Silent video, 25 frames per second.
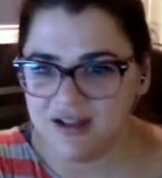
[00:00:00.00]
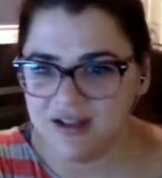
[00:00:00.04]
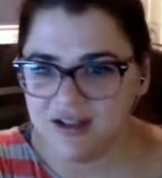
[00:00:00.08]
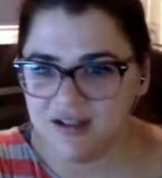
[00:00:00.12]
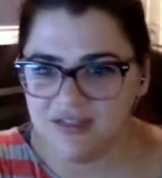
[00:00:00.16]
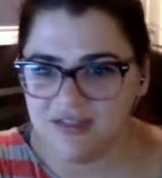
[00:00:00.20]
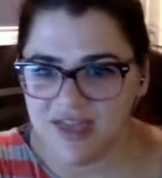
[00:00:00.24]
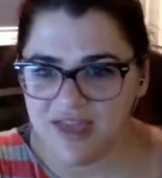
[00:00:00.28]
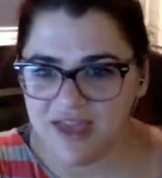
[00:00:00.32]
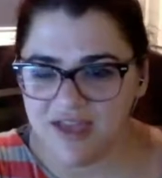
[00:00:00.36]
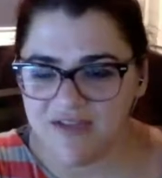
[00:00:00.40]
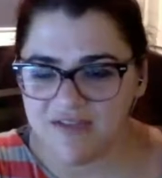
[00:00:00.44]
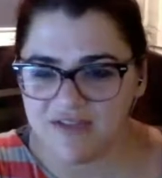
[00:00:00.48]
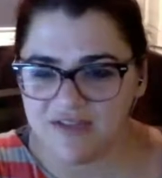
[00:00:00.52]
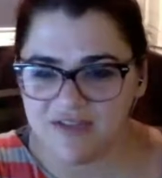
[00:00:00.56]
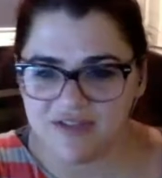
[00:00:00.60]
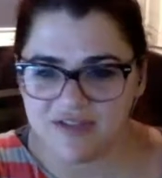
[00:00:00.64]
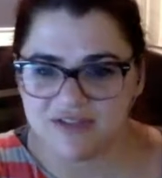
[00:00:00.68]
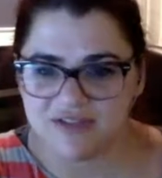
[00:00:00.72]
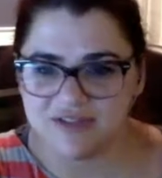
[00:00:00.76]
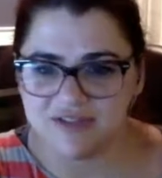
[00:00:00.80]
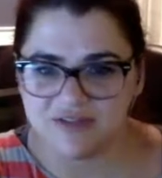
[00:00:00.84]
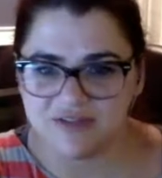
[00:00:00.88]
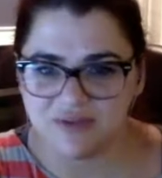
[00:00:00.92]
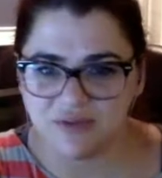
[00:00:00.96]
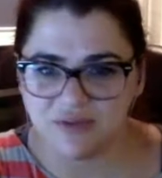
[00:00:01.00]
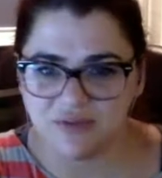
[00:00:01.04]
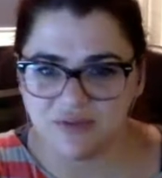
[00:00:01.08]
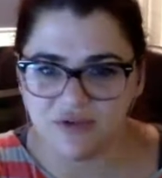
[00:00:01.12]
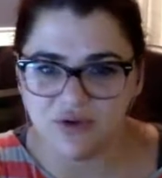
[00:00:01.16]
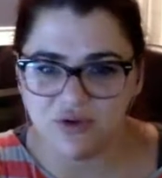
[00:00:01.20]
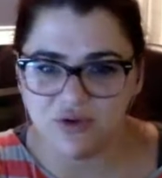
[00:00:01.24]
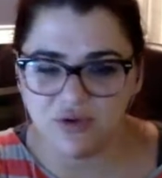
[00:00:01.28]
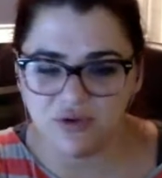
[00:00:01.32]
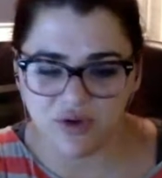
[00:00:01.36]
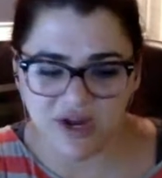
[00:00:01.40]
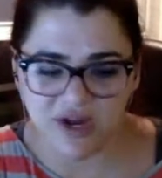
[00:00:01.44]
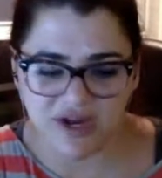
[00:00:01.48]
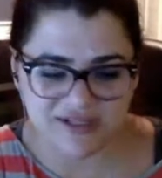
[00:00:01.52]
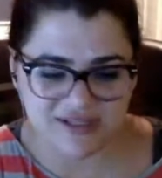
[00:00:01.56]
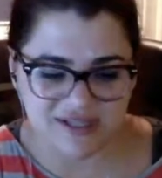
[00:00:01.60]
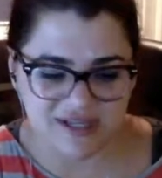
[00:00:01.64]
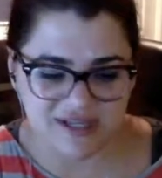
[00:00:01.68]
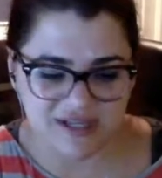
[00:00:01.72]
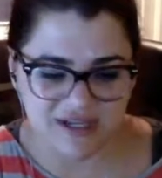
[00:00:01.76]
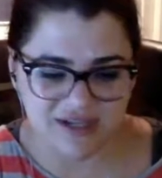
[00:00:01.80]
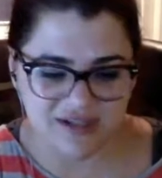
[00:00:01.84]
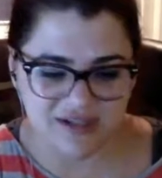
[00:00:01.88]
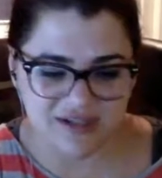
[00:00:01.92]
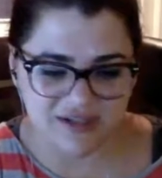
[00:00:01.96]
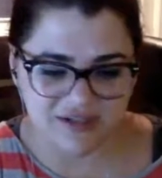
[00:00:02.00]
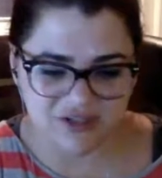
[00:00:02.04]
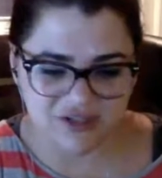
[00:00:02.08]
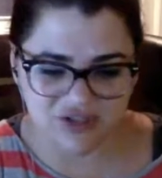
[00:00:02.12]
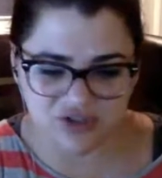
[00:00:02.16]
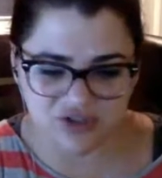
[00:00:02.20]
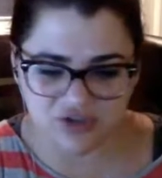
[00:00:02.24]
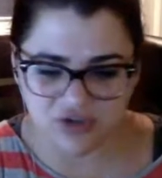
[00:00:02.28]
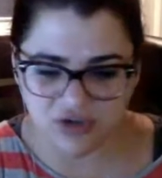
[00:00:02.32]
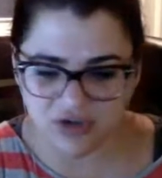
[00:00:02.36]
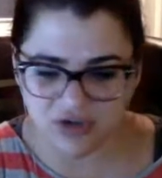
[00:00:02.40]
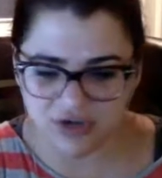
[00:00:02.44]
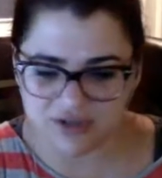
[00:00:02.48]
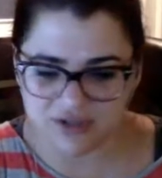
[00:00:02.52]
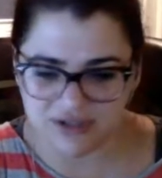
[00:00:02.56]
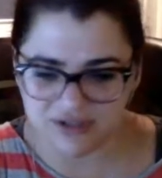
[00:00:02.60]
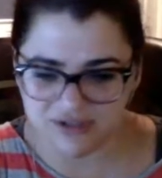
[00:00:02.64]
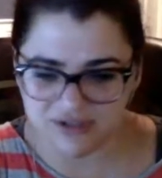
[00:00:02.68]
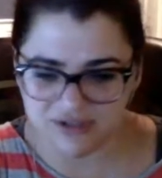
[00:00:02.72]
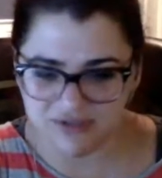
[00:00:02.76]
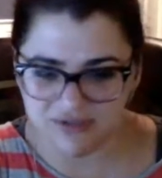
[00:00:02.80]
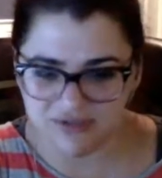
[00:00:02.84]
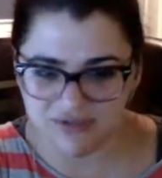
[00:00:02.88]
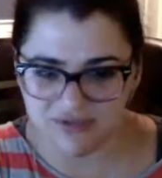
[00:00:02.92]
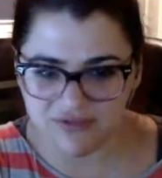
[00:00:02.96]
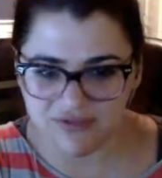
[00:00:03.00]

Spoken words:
they have this sort of crazy, destructive